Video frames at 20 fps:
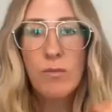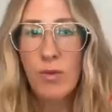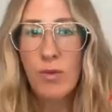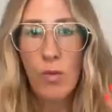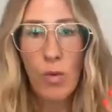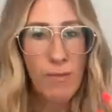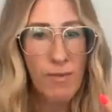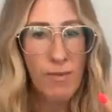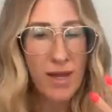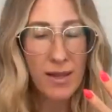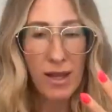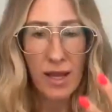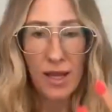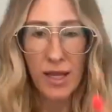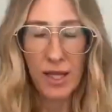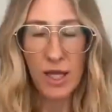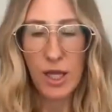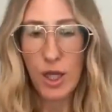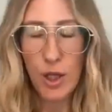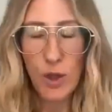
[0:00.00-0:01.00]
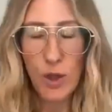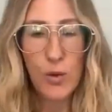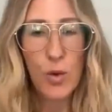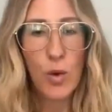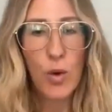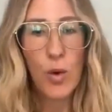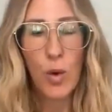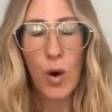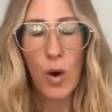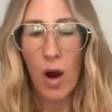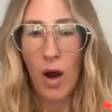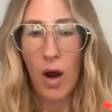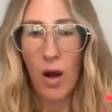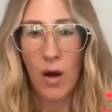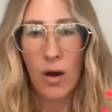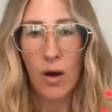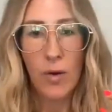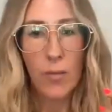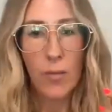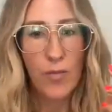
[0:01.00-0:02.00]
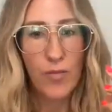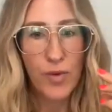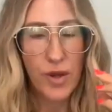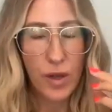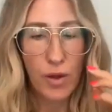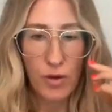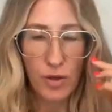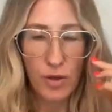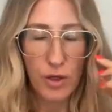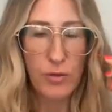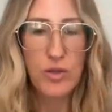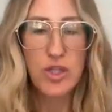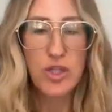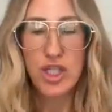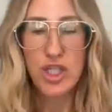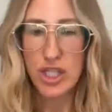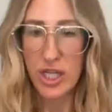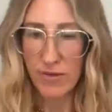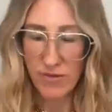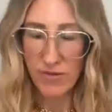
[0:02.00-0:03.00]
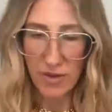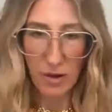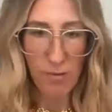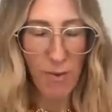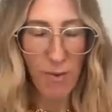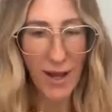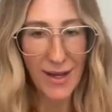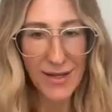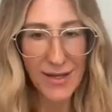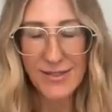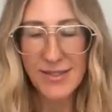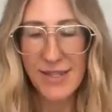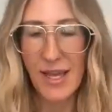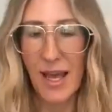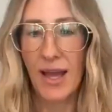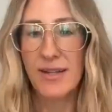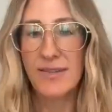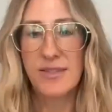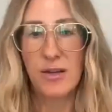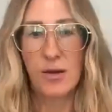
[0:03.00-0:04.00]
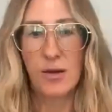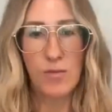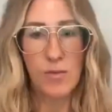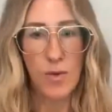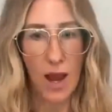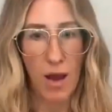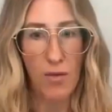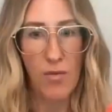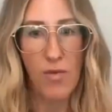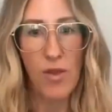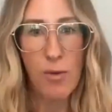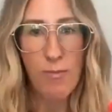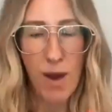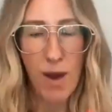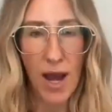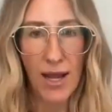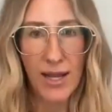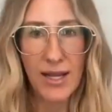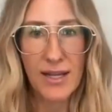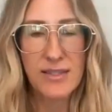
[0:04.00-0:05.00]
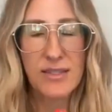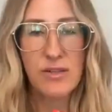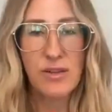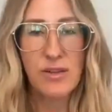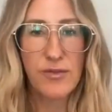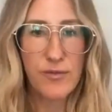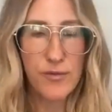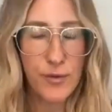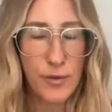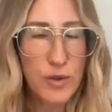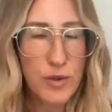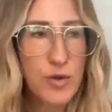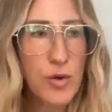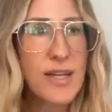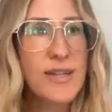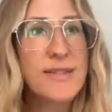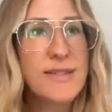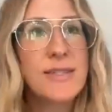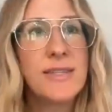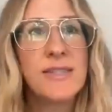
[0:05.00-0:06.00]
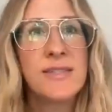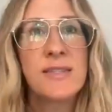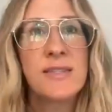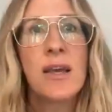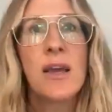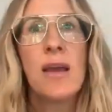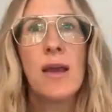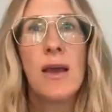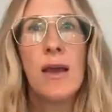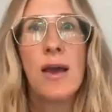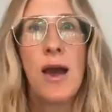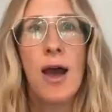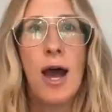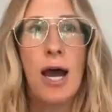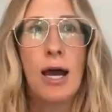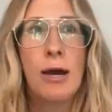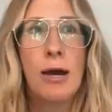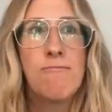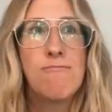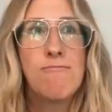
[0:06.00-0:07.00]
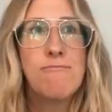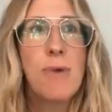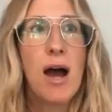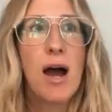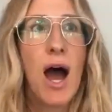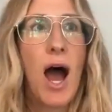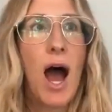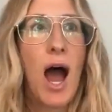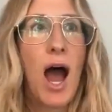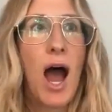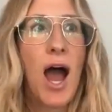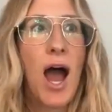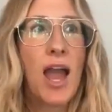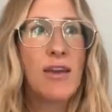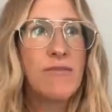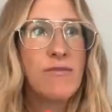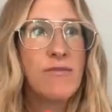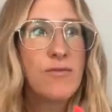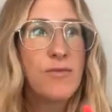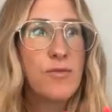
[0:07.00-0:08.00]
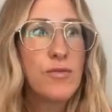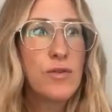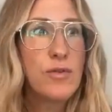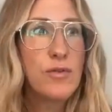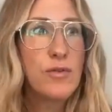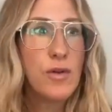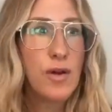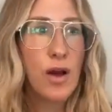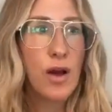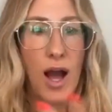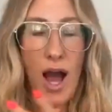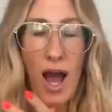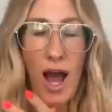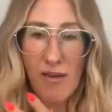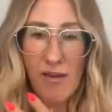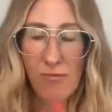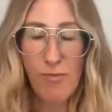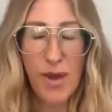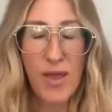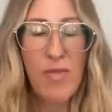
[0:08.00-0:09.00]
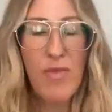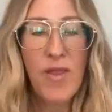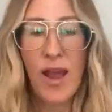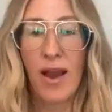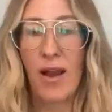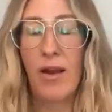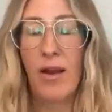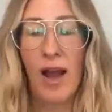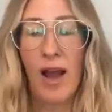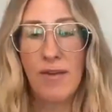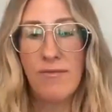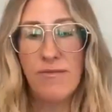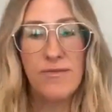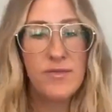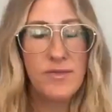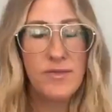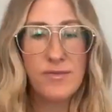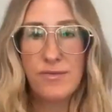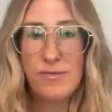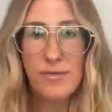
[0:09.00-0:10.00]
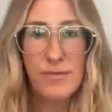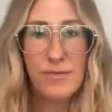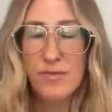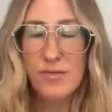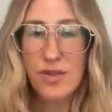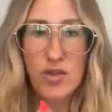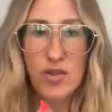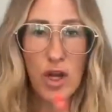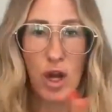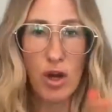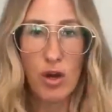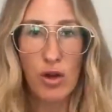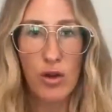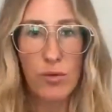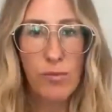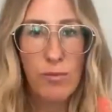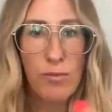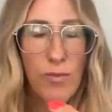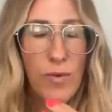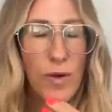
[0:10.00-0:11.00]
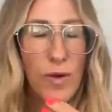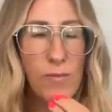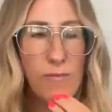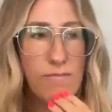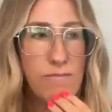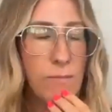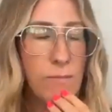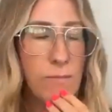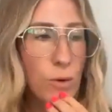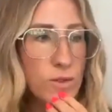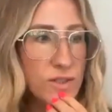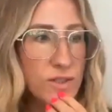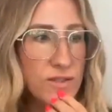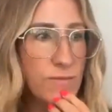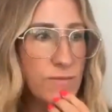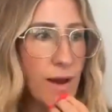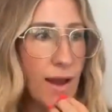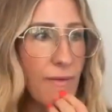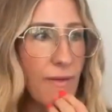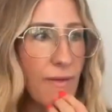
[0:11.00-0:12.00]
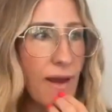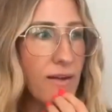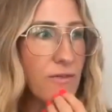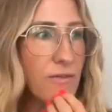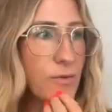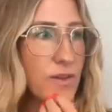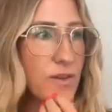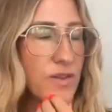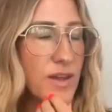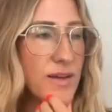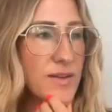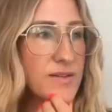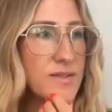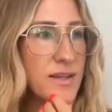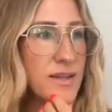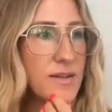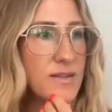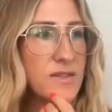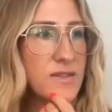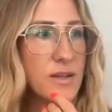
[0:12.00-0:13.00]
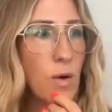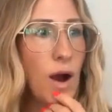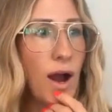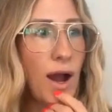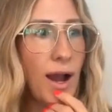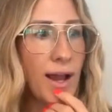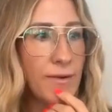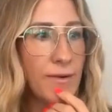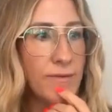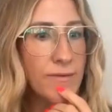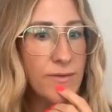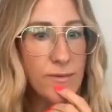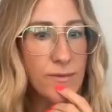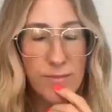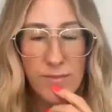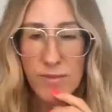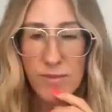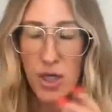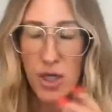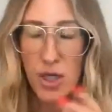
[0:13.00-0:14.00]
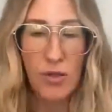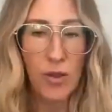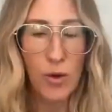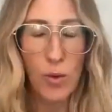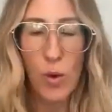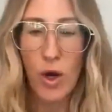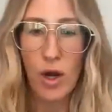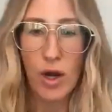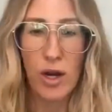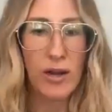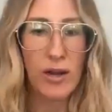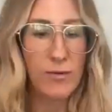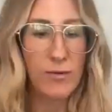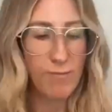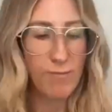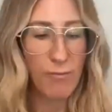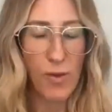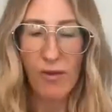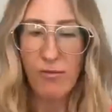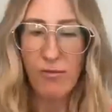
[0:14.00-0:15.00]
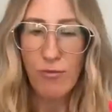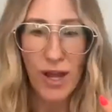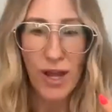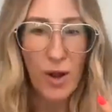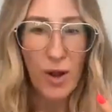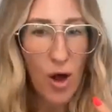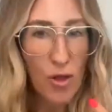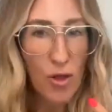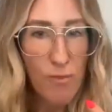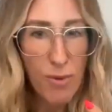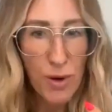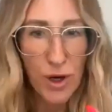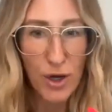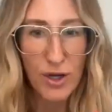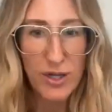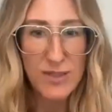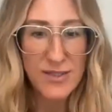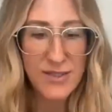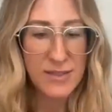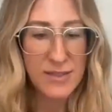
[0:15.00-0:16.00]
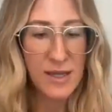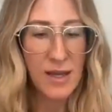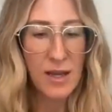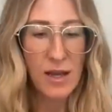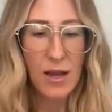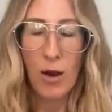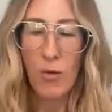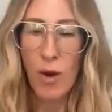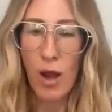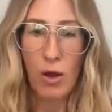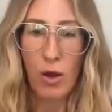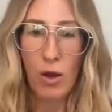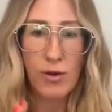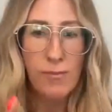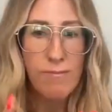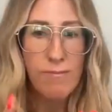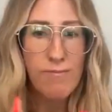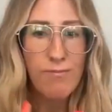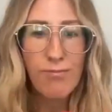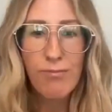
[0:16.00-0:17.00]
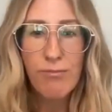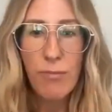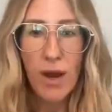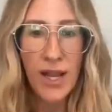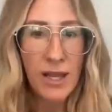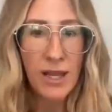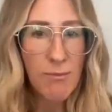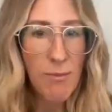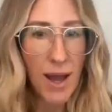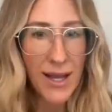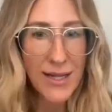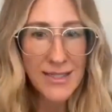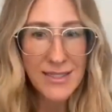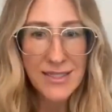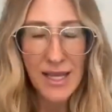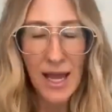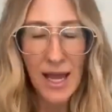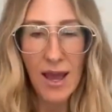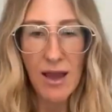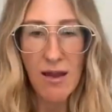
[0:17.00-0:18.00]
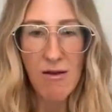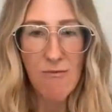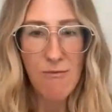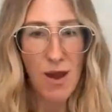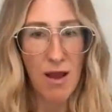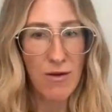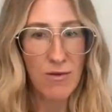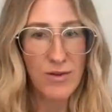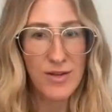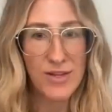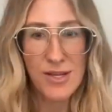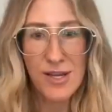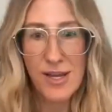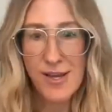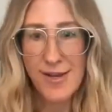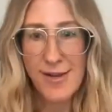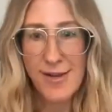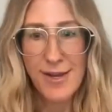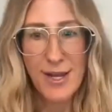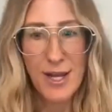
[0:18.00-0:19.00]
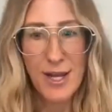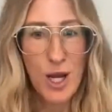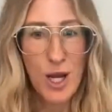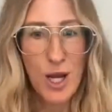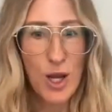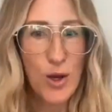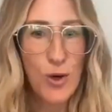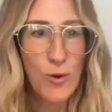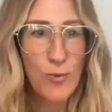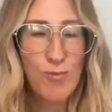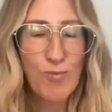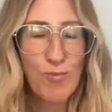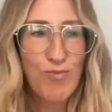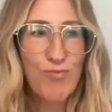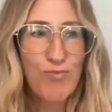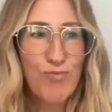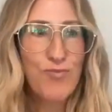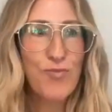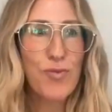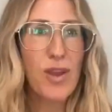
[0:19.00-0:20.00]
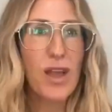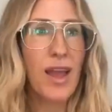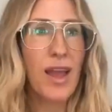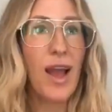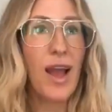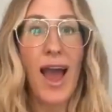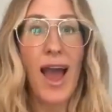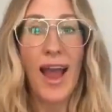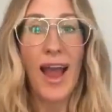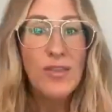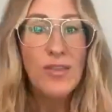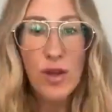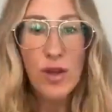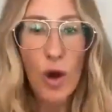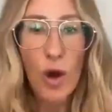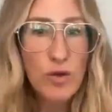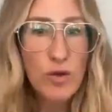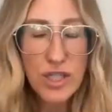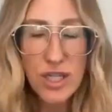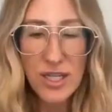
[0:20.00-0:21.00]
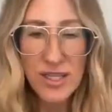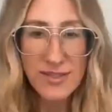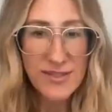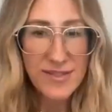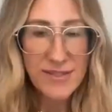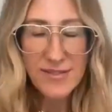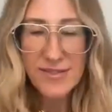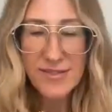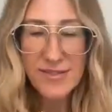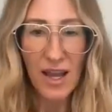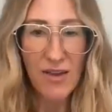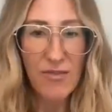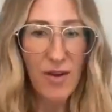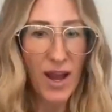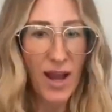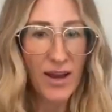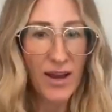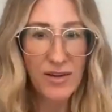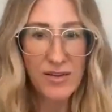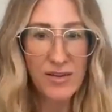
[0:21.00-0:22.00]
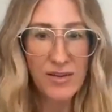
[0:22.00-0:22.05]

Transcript: with women like you who are, you shift their mindsets around their bodies and their food choices. Um, I've I've been there. I've struggled most of my life with this, and so I've done the work. I've read all the books around money mindset, around, you know, hired the coaches. I've hired